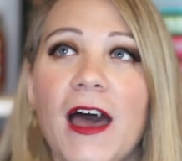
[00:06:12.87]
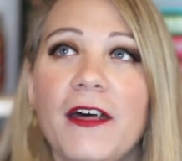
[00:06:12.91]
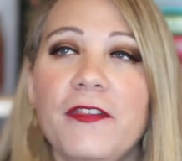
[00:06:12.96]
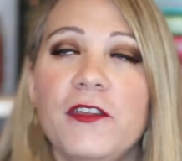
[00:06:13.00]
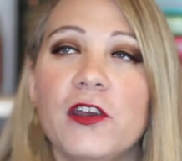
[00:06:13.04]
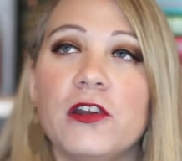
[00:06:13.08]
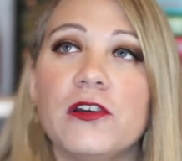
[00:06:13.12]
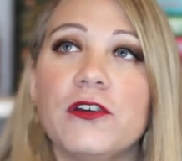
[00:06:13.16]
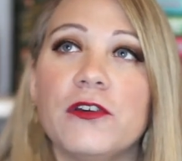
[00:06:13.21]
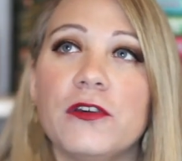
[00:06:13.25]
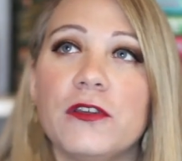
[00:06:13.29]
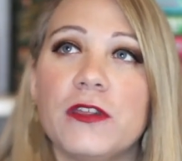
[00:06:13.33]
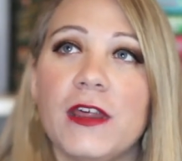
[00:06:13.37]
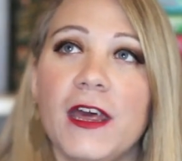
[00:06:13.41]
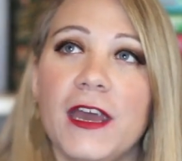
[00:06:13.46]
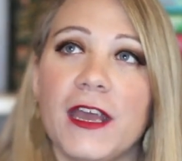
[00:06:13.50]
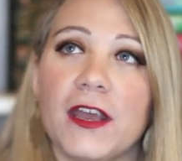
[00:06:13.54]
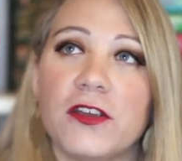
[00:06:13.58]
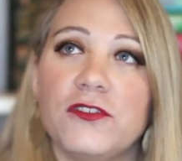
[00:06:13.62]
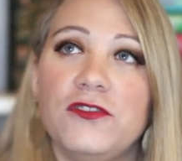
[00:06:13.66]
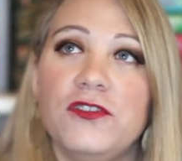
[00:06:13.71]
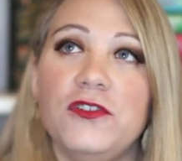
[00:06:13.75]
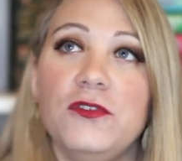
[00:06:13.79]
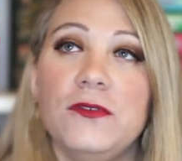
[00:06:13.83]
There are
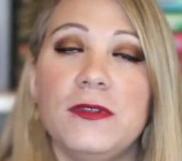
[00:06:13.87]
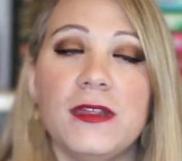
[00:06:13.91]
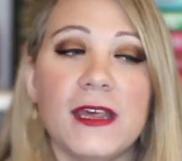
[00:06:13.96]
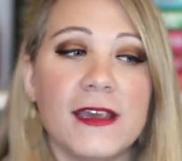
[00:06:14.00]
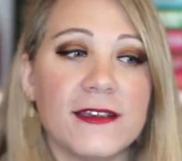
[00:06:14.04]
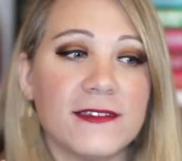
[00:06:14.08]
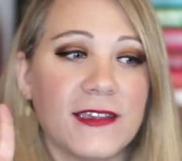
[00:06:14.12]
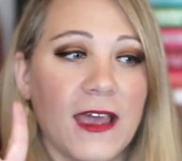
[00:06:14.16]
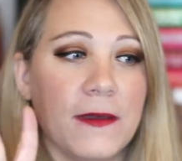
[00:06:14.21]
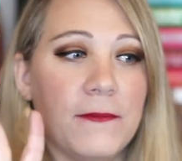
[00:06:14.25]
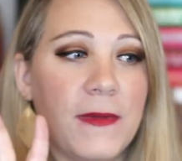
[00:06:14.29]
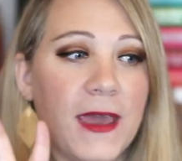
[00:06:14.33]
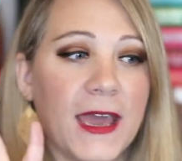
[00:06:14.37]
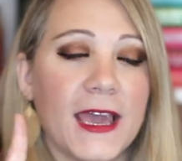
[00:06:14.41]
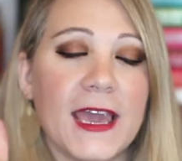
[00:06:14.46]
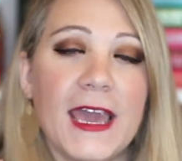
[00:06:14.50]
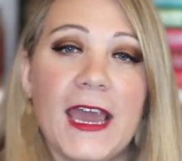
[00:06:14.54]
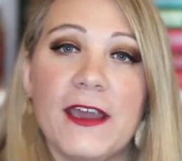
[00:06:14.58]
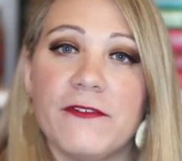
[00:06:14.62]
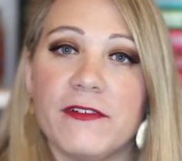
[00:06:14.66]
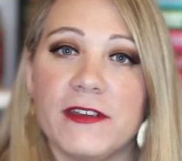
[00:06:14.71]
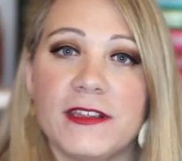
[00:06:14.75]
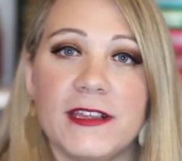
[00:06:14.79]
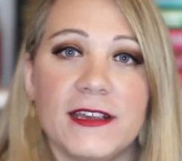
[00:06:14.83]
like two things I make
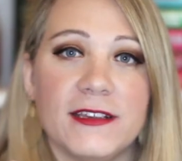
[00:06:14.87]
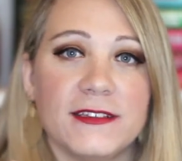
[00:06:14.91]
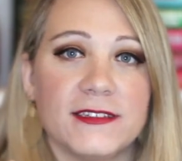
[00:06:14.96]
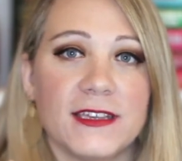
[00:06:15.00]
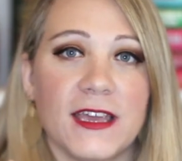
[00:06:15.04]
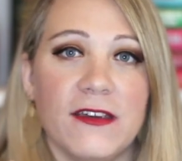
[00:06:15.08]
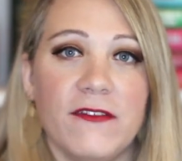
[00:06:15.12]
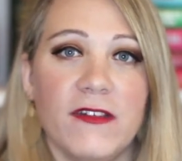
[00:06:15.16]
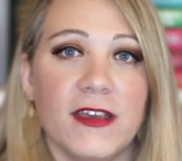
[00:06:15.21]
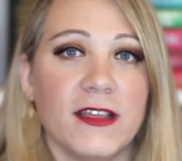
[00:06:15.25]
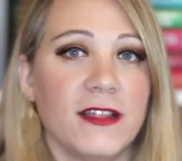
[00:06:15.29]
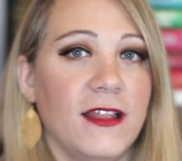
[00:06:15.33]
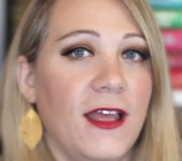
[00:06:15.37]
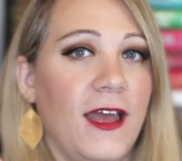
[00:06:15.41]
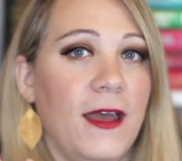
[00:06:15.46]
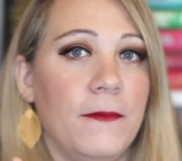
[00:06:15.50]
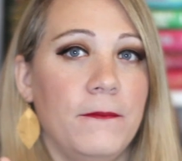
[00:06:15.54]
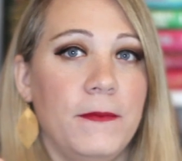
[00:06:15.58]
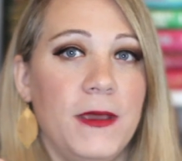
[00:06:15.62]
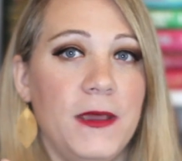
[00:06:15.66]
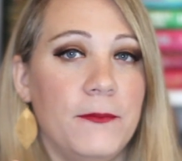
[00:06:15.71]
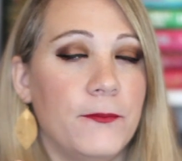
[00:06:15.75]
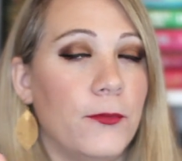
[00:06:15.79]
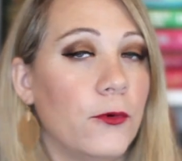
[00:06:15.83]
every Thanksgiving
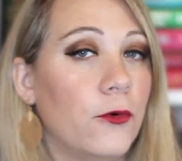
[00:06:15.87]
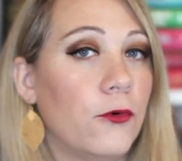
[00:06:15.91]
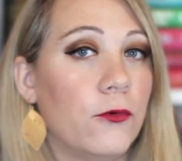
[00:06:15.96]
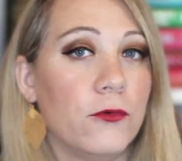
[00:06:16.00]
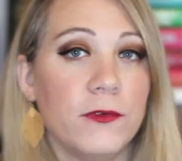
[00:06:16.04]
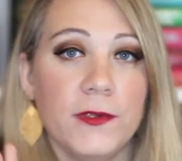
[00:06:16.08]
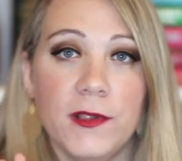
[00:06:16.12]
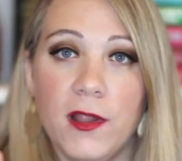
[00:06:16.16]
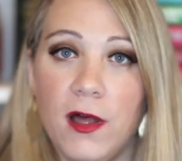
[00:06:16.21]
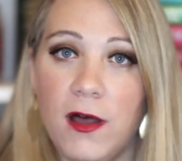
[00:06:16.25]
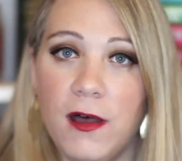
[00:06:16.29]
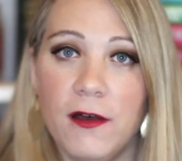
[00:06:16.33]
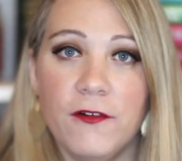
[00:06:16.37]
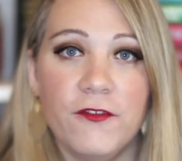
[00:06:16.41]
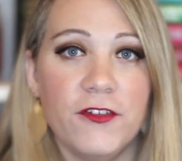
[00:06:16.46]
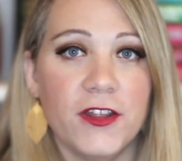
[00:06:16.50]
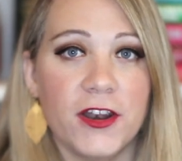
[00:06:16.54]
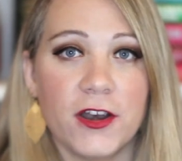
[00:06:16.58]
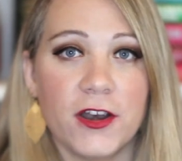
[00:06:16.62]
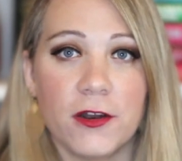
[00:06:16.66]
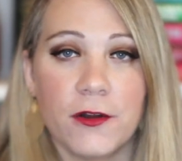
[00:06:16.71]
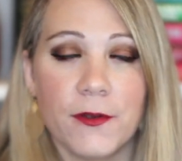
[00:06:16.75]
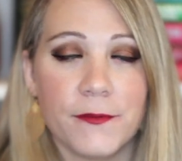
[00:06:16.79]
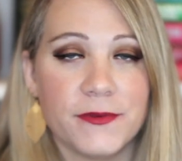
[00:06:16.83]
that people love
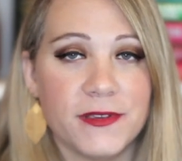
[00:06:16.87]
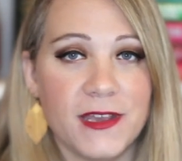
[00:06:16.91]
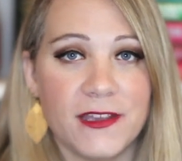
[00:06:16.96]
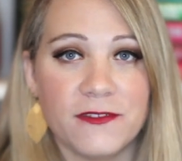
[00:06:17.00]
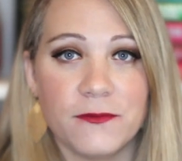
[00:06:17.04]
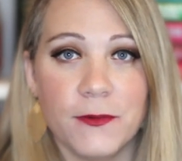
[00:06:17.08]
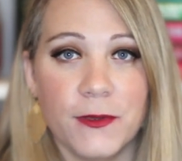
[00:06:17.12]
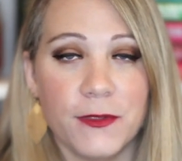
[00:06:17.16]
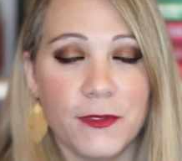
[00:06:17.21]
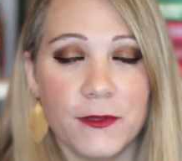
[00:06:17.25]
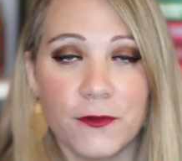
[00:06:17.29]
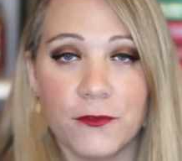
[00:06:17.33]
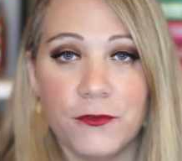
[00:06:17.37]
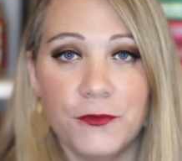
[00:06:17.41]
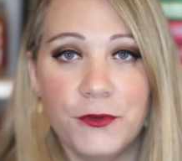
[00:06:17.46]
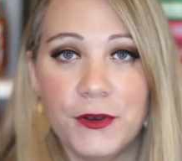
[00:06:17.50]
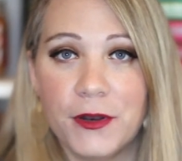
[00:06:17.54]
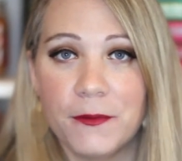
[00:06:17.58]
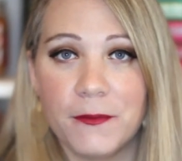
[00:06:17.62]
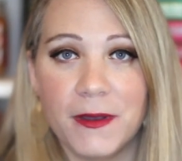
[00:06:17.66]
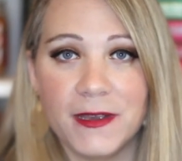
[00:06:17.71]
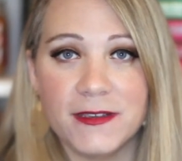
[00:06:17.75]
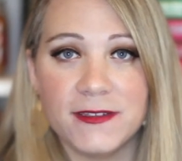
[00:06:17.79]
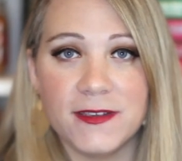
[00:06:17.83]
and are obsessed with,
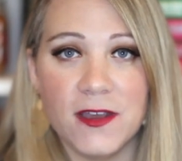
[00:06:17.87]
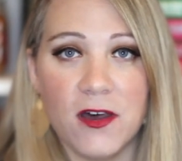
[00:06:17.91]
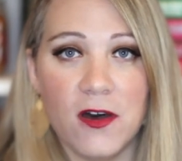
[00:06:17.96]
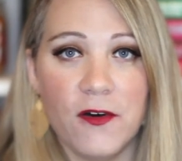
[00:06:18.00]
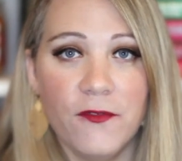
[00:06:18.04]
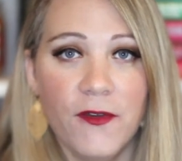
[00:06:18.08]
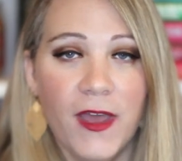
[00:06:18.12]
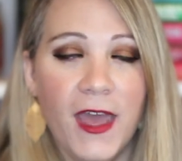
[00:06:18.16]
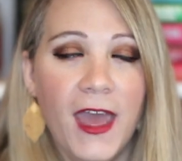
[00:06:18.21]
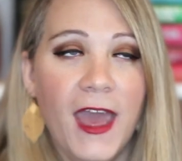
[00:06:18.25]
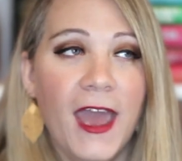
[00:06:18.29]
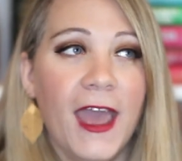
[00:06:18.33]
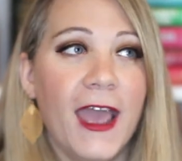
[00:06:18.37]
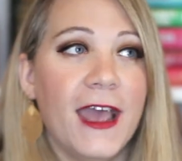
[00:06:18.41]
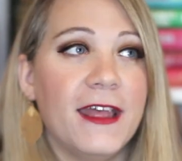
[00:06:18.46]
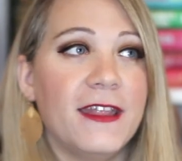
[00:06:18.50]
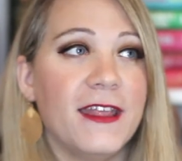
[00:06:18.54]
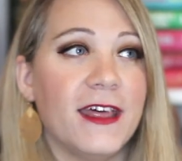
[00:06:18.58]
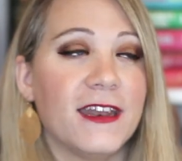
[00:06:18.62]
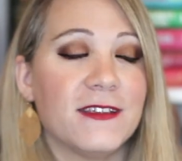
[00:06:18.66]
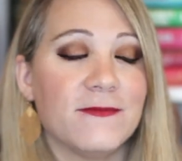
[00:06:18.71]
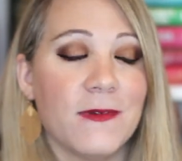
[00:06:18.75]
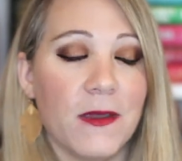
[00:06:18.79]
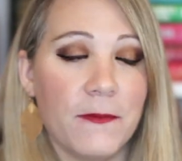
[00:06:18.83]
including myself, and
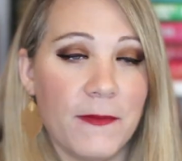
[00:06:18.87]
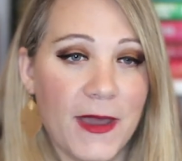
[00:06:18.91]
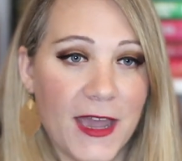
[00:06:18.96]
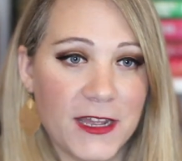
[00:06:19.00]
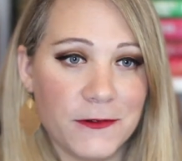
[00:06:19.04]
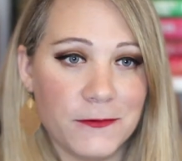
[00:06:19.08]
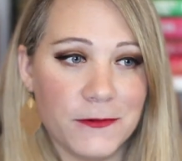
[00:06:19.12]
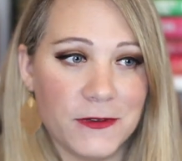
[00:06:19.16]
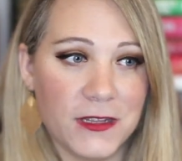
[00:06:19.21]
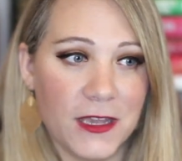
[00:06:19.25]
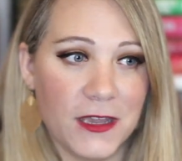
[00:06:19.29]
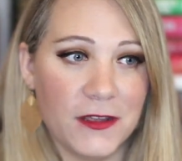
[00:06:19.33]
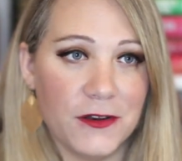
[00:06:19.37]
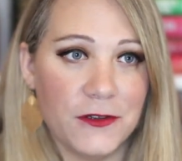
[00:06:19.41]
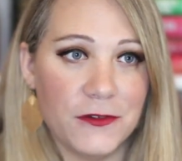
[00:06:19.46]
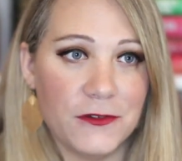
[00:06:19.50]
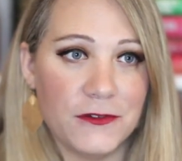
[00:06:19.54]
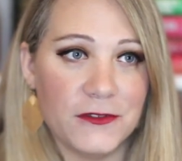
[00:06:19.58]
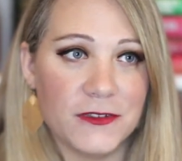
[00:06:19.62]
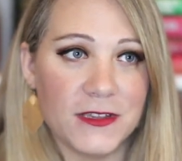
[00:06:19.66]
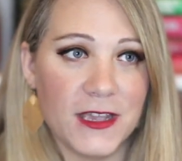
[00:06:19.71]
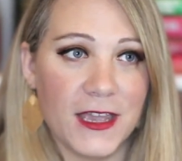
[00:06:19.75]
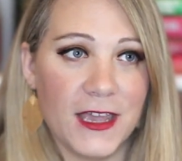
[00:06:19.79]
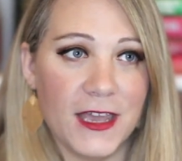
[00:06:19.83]
that is my mashed
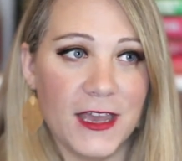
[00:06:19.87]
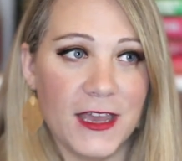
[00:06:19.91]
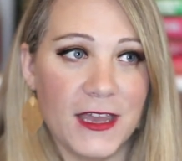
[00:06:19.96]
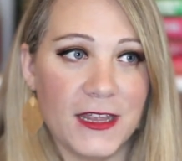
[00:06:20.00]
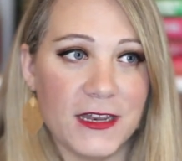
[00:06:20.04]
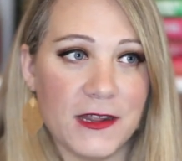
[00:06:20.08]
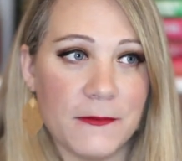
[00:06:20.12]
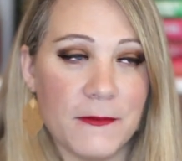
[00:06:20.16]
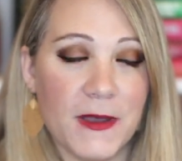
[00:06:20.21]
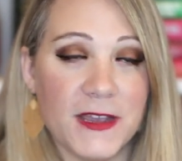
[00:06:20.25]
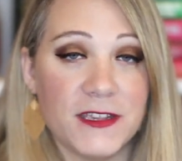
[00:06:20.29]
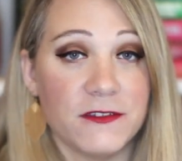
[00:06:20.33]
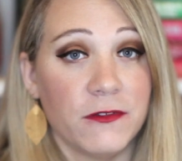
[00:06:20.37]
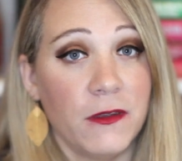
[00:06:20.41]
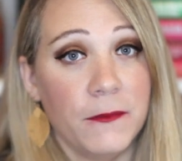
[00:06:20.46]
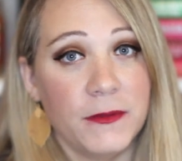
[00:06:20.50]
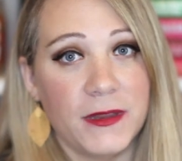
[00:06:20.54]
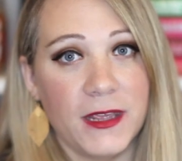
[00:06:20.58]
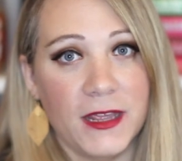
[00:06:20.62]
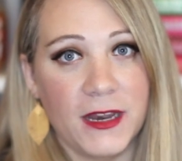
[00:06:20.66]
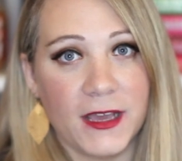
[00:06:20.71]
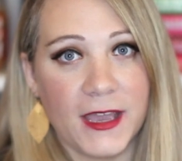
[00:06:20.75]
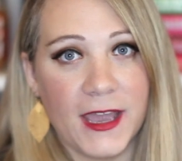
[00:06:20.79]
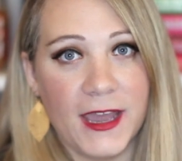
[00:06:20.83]
potatoes and my sweet
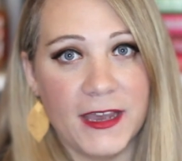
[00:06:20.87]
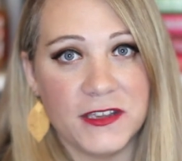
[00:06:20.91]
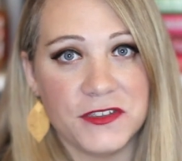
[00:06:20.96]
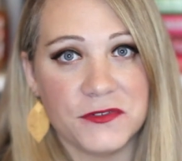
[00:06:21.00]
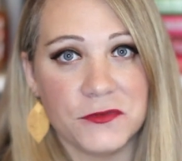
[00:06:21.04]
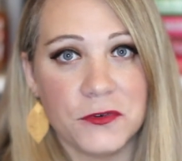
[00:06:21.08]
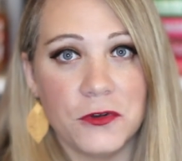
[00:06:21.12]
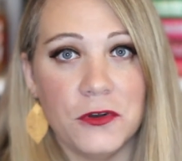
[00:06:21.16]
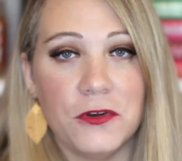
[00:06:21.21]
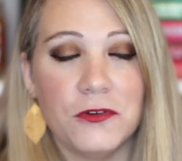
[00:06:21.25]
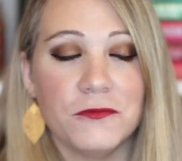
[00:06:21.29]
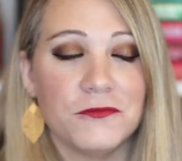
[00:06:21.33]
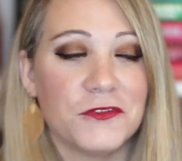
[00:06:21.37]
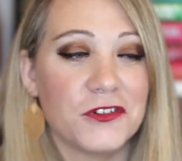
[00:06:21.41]
potato casserole.